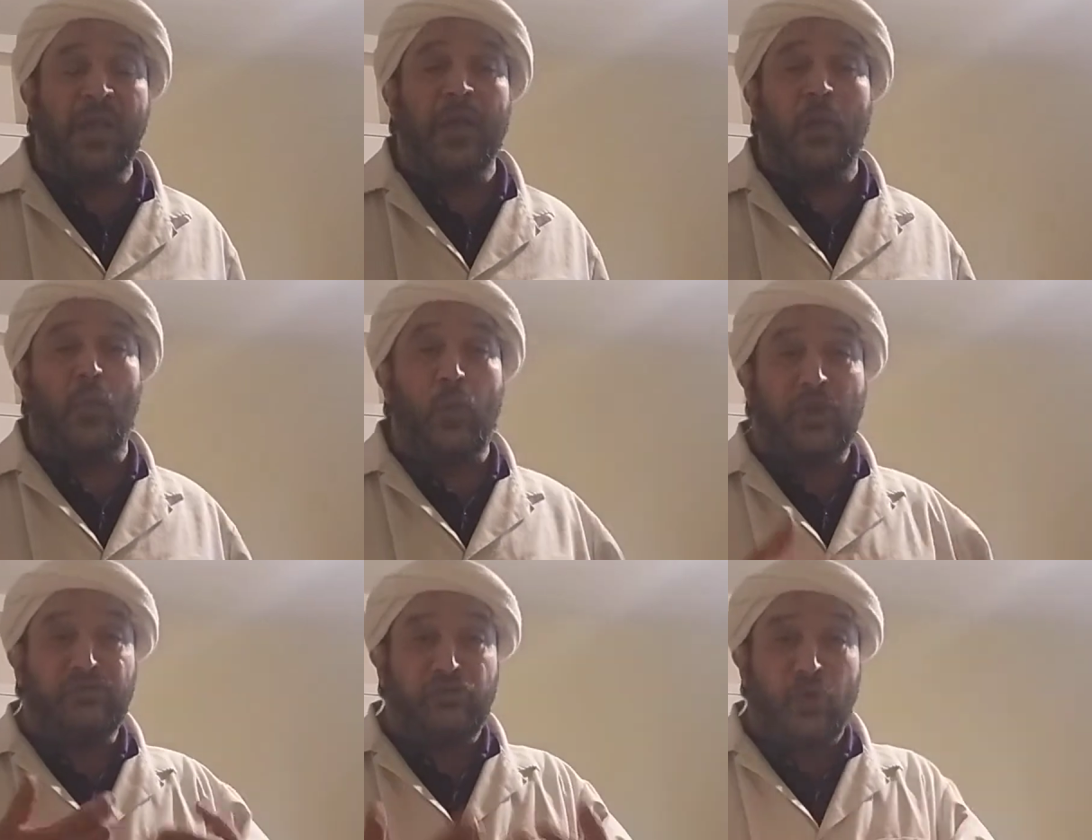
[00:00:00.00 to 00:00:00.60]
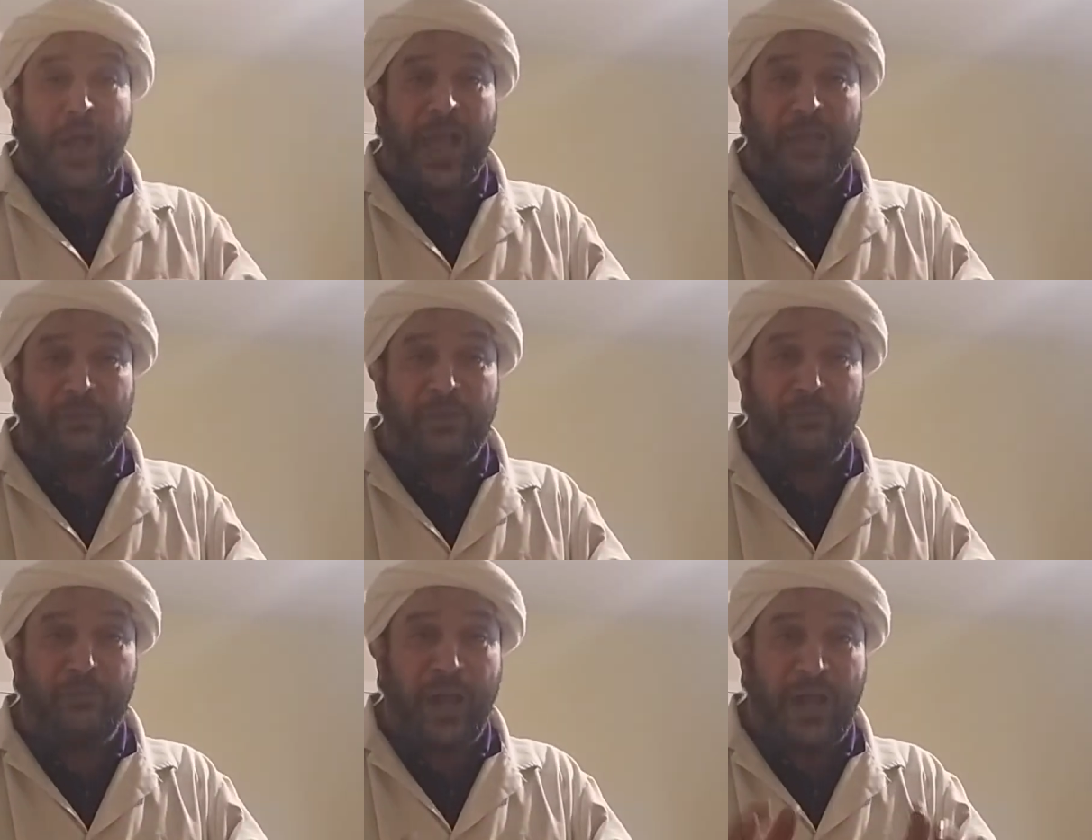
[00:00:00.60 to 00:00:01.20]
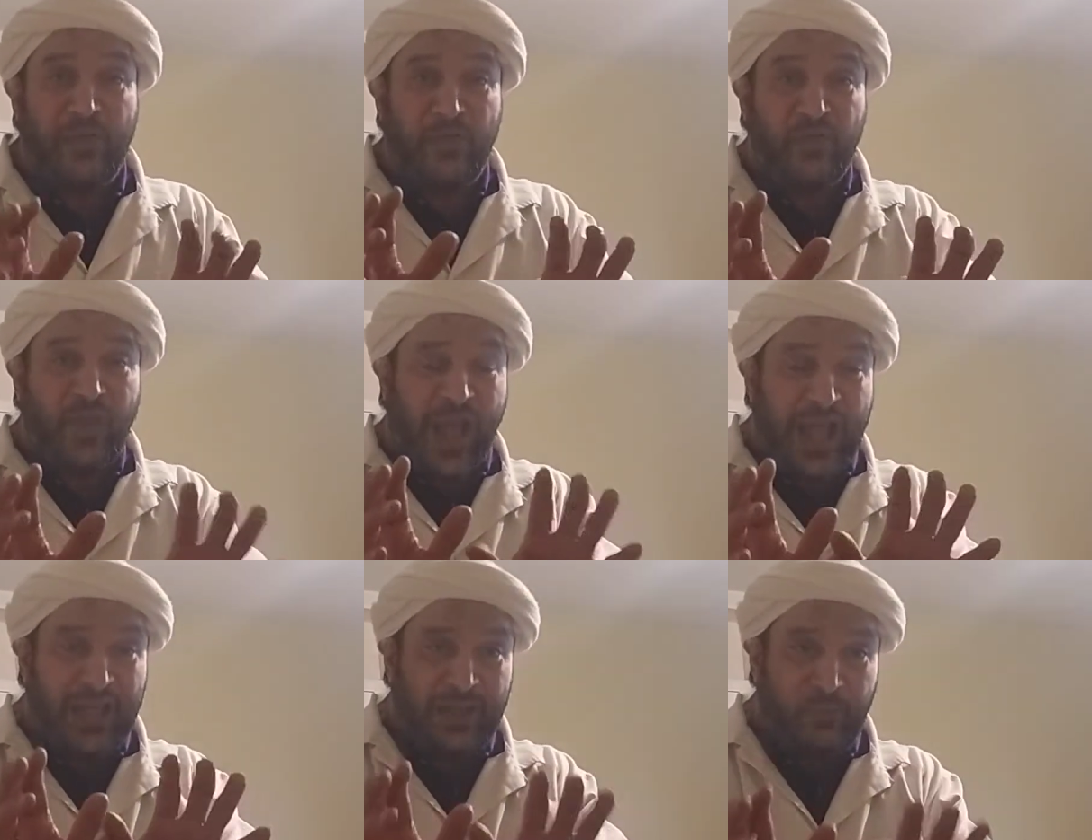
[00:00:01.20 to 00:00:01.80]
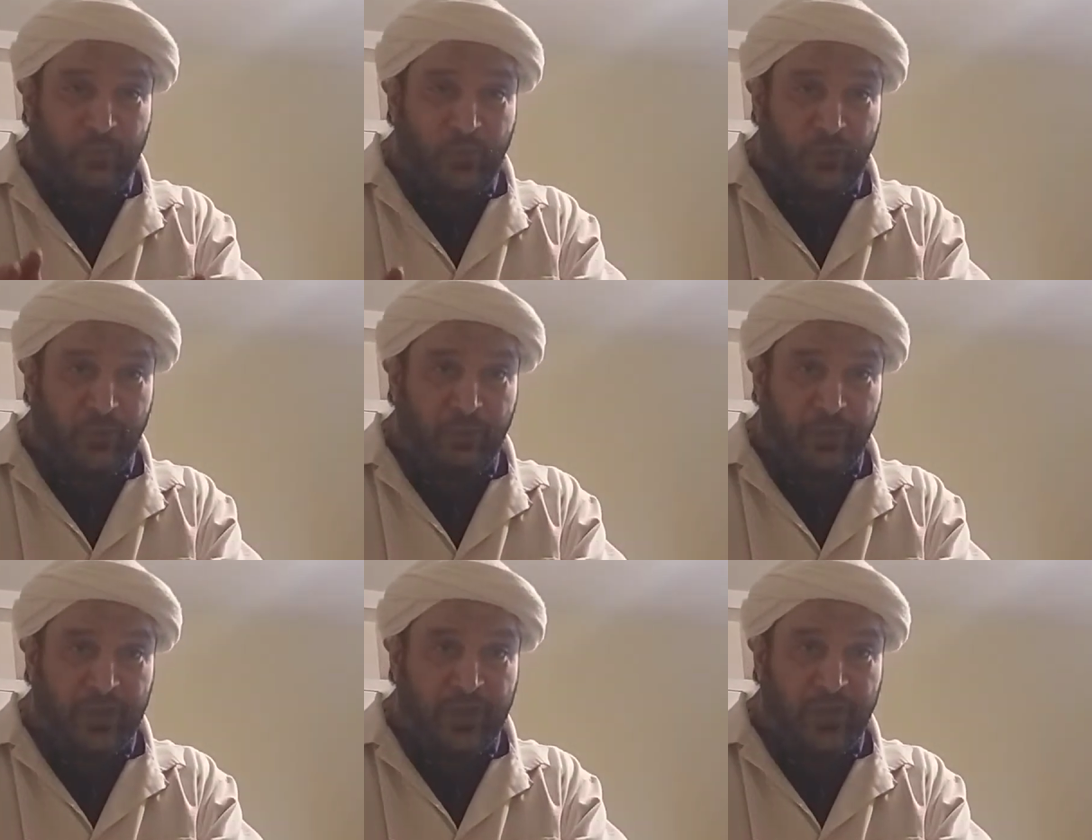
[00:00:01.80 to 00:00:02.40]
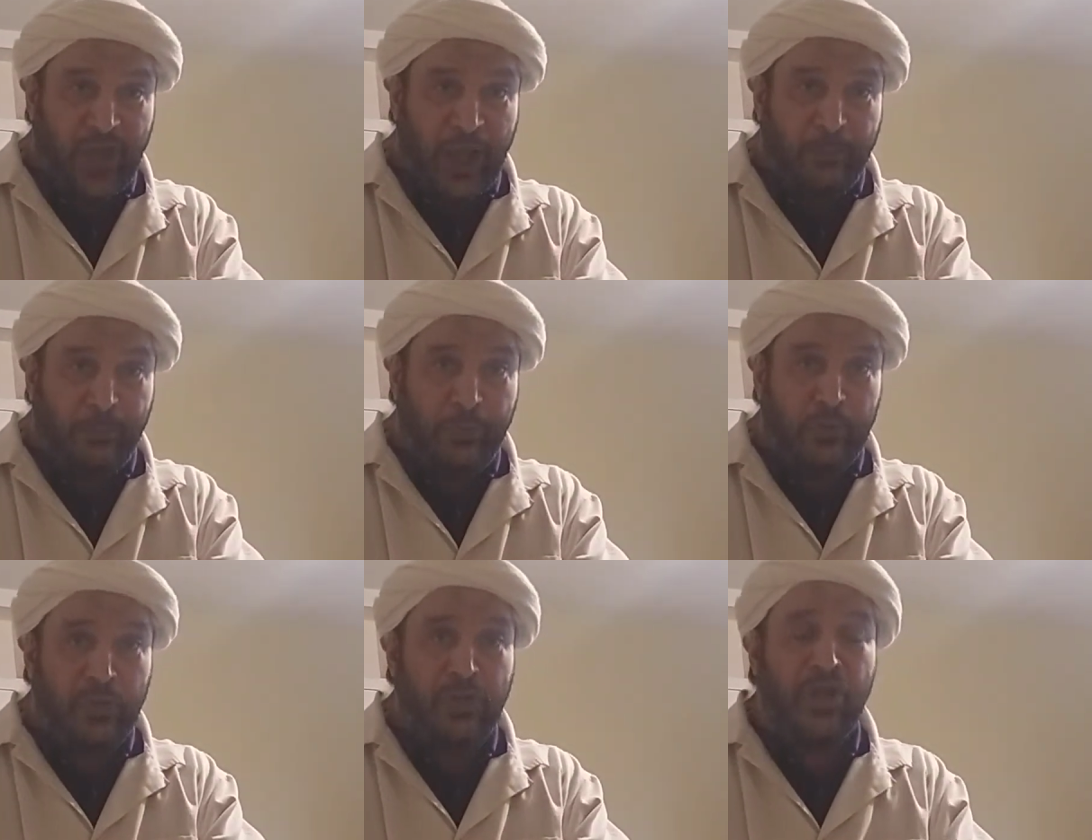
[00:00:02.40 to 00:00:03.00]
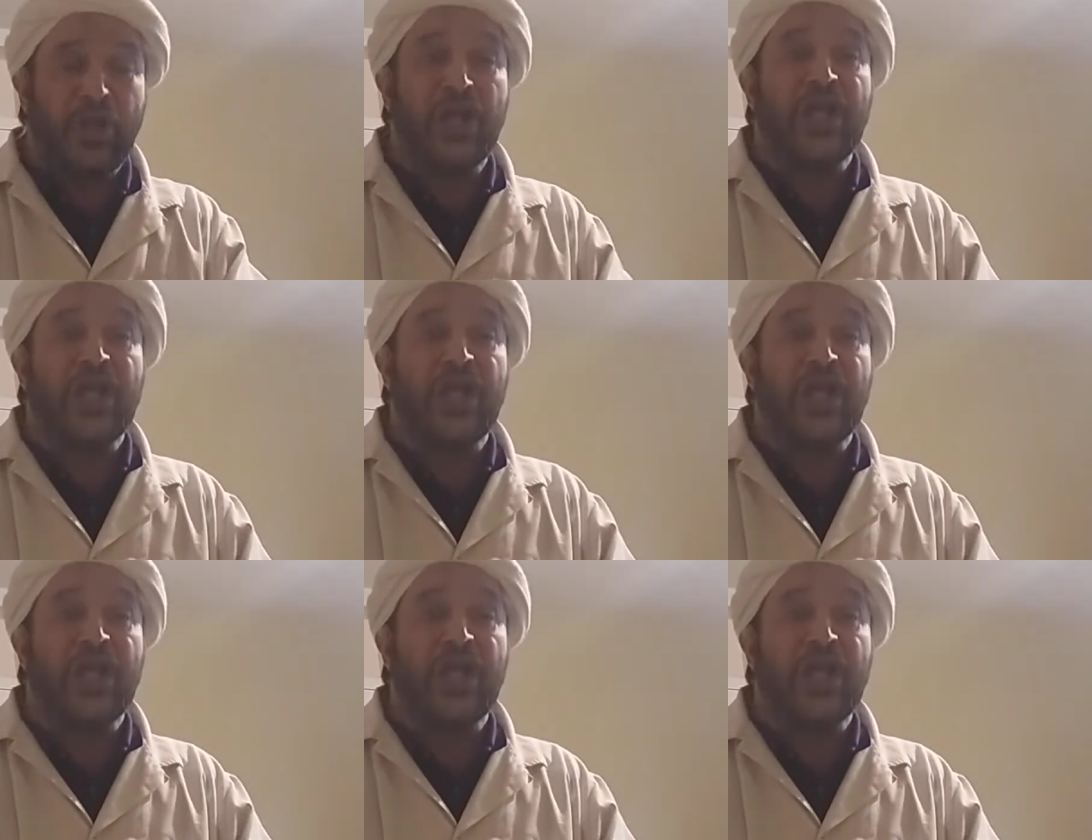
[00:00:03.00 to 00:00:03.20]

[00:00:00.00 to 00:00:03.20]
What do I mean by this? I give you a simple example.